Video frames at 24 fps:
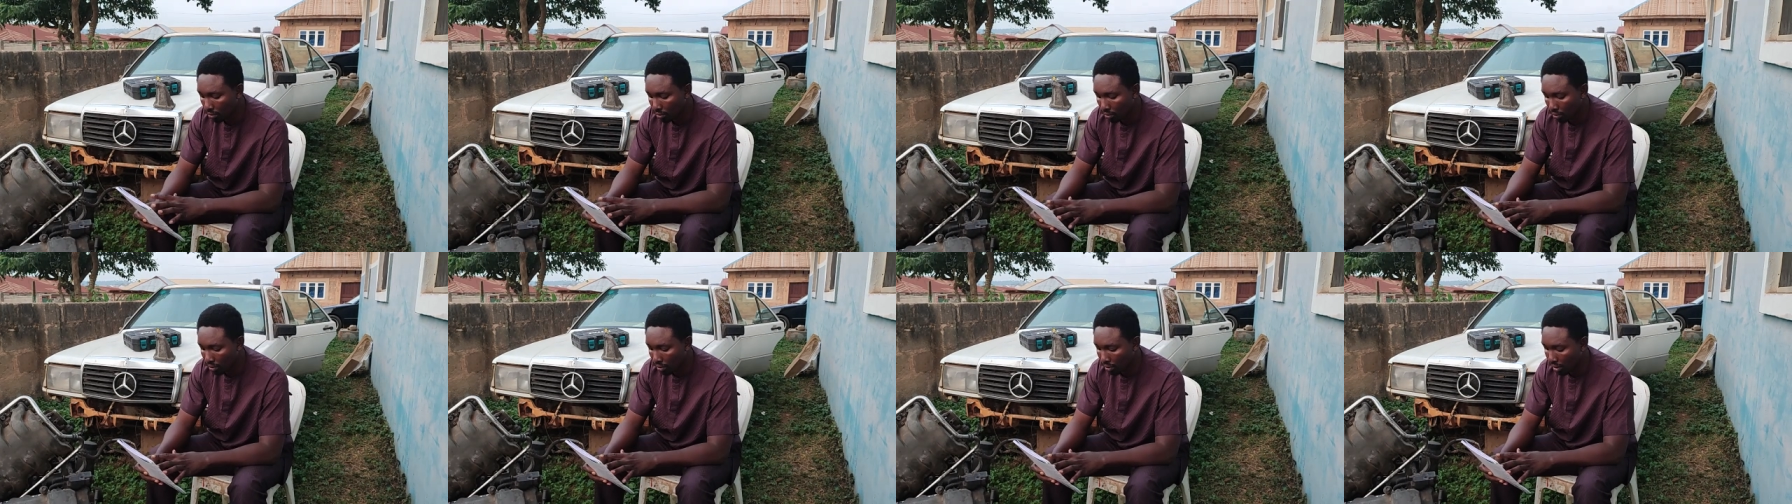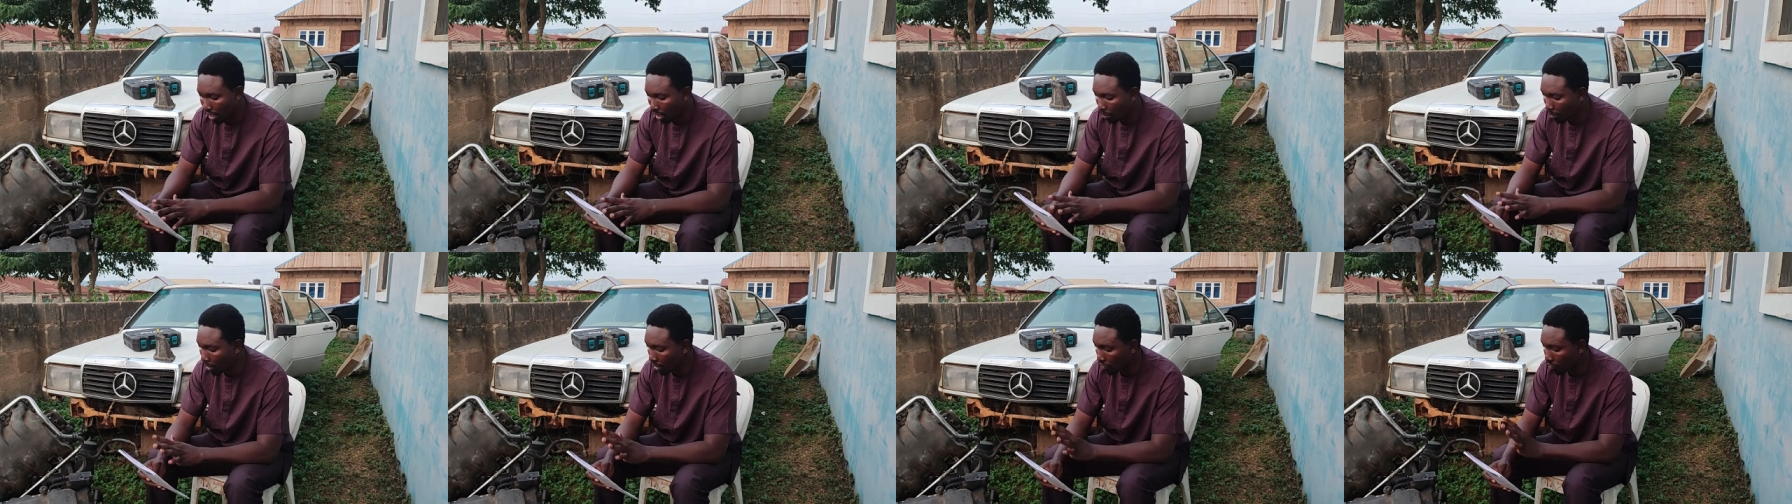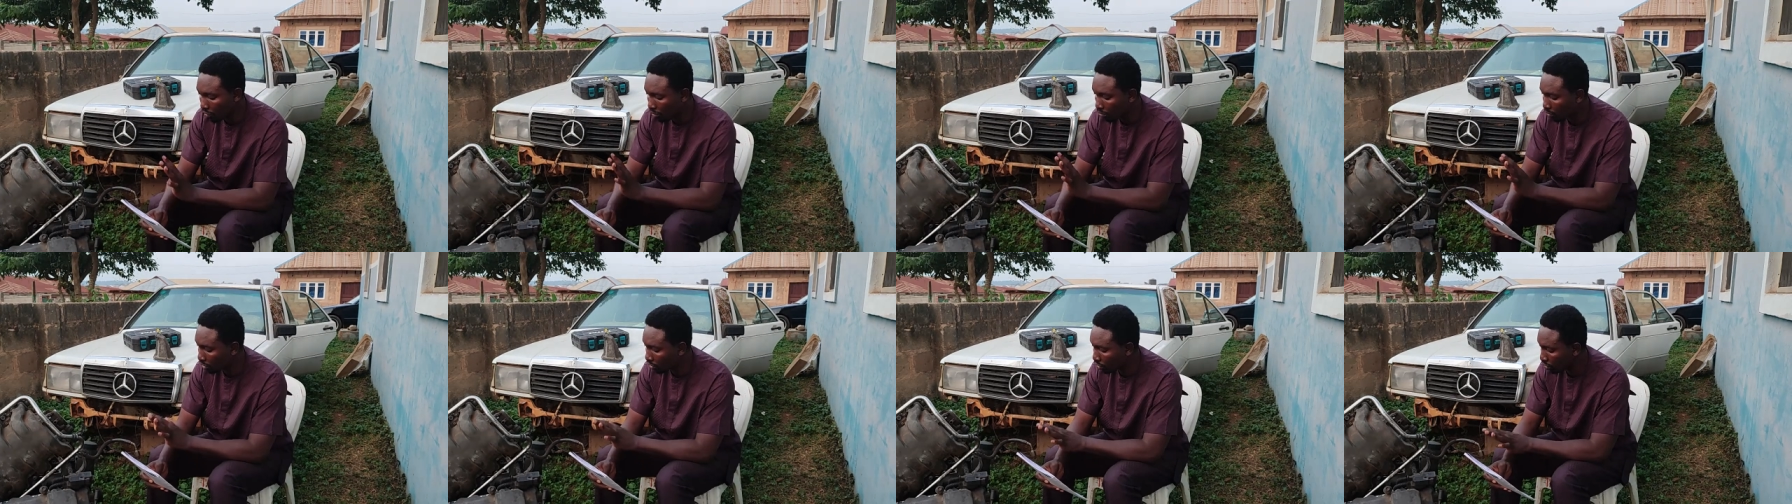you know, apart
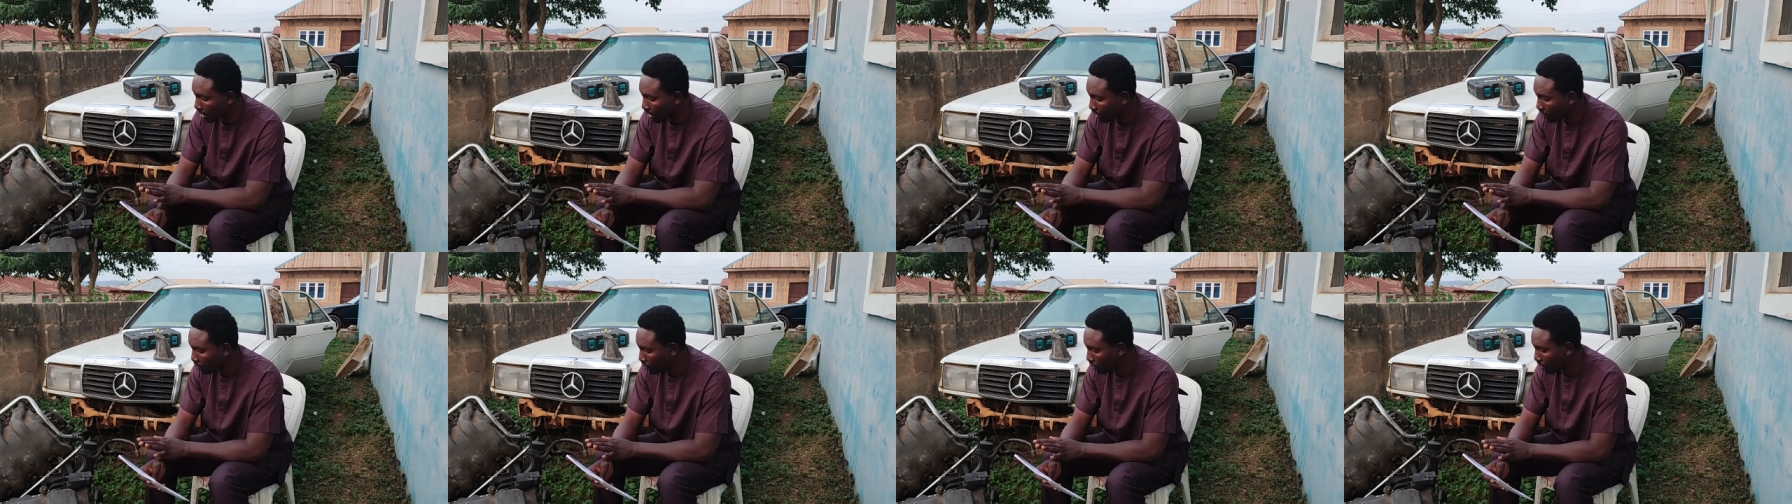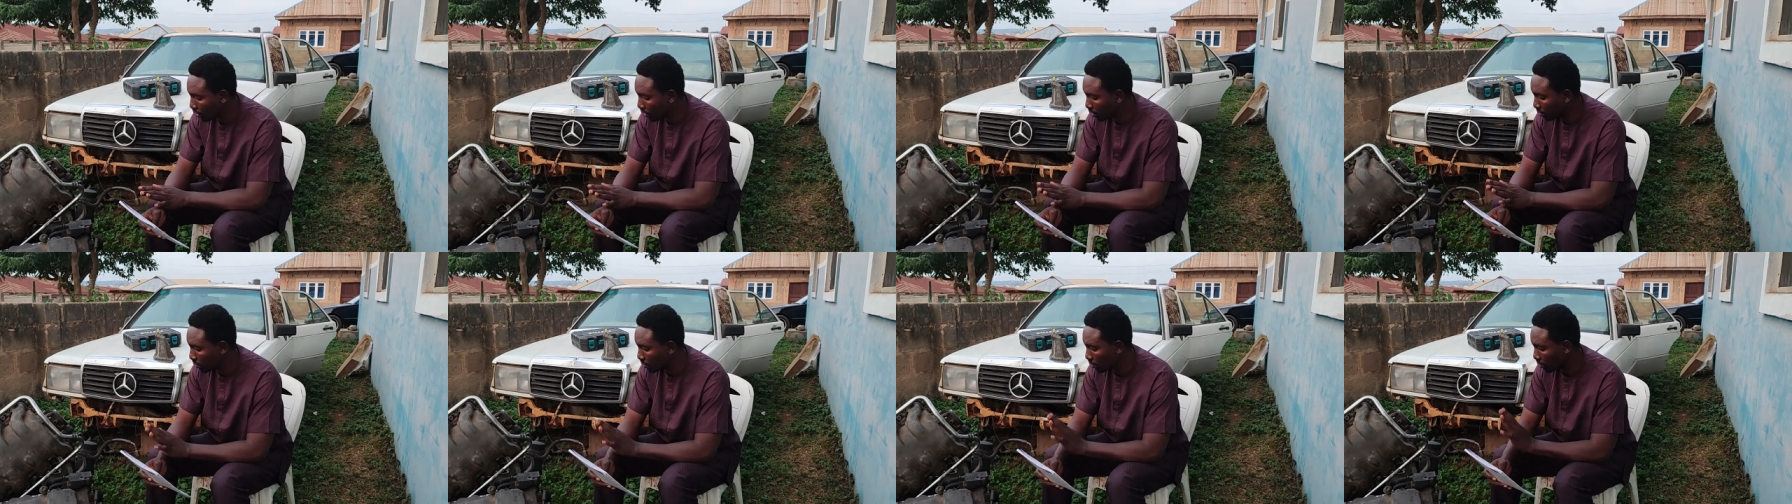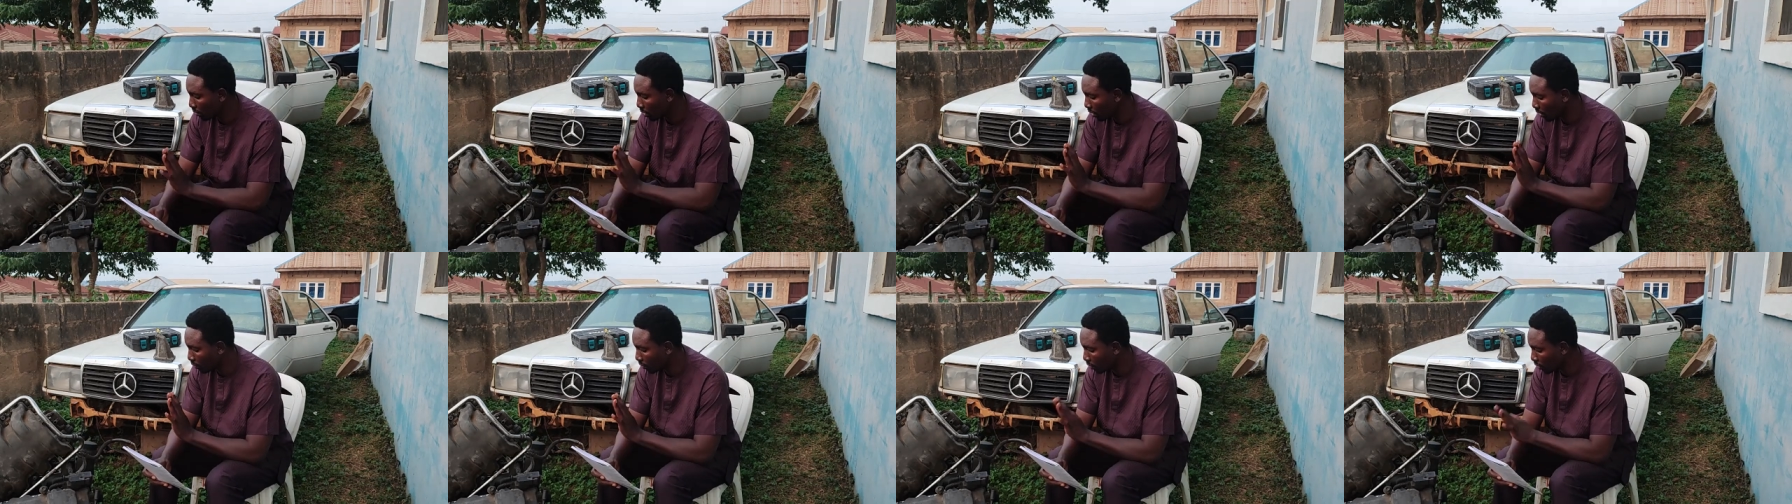from the drivetrain,
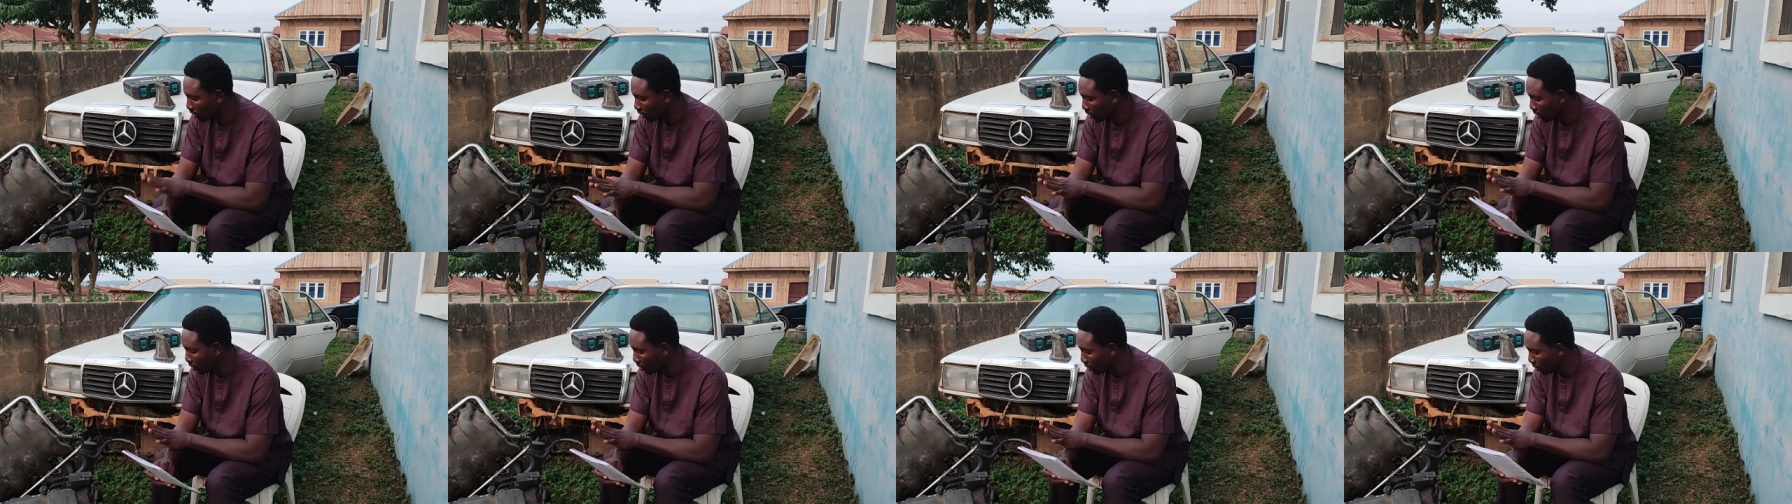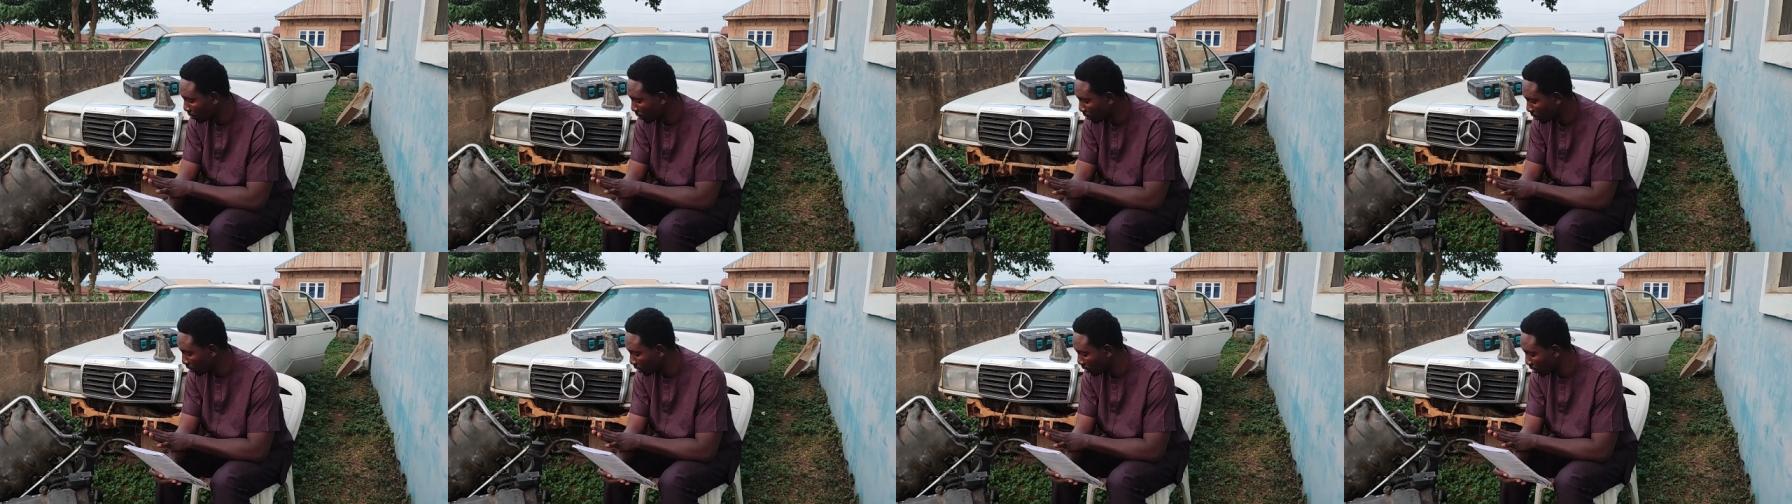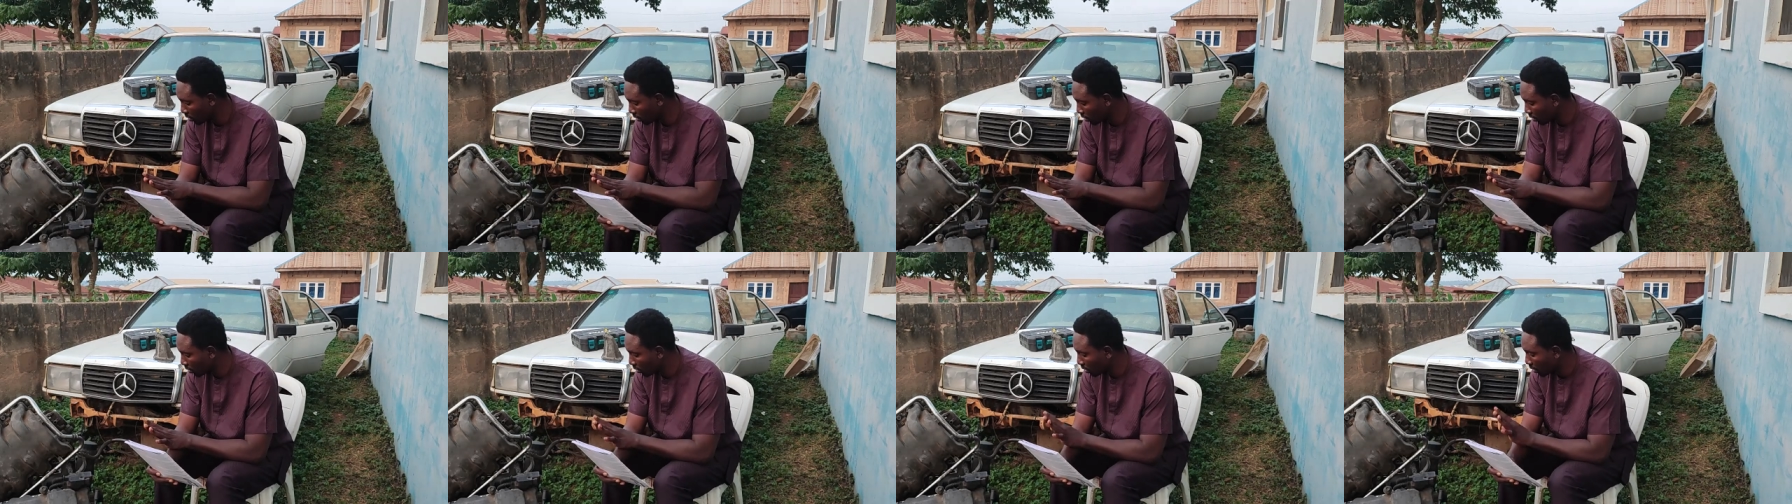I already chose
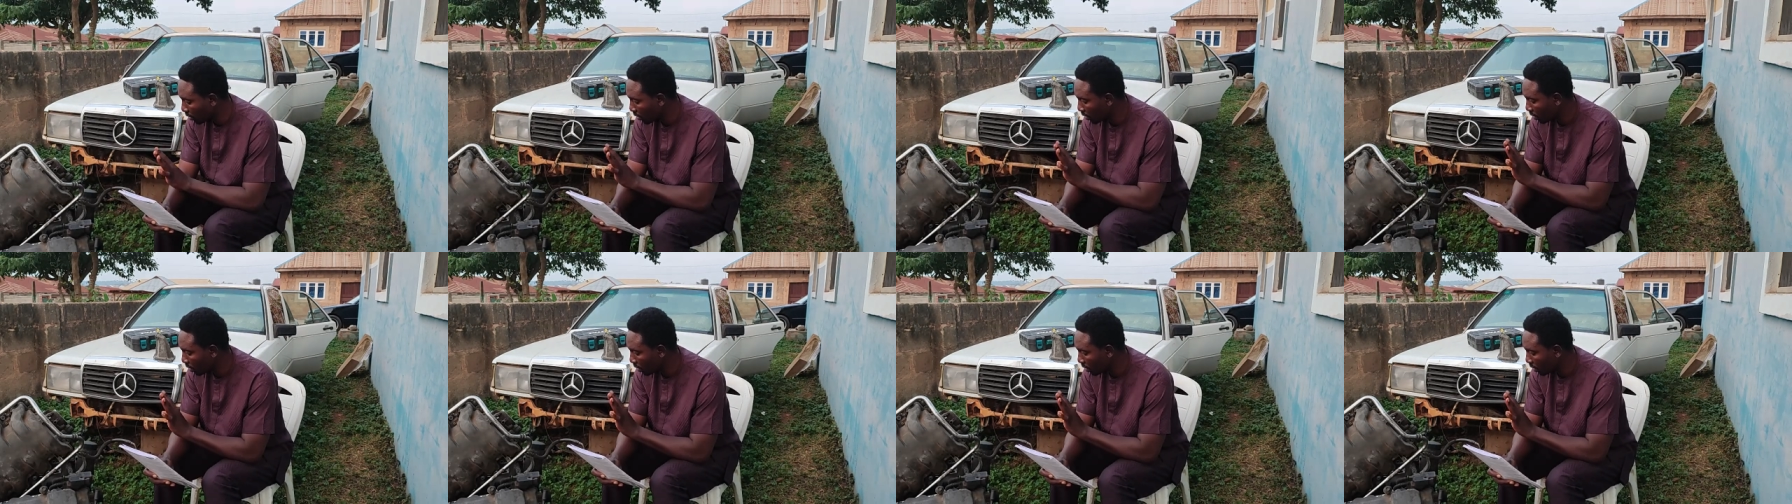uh,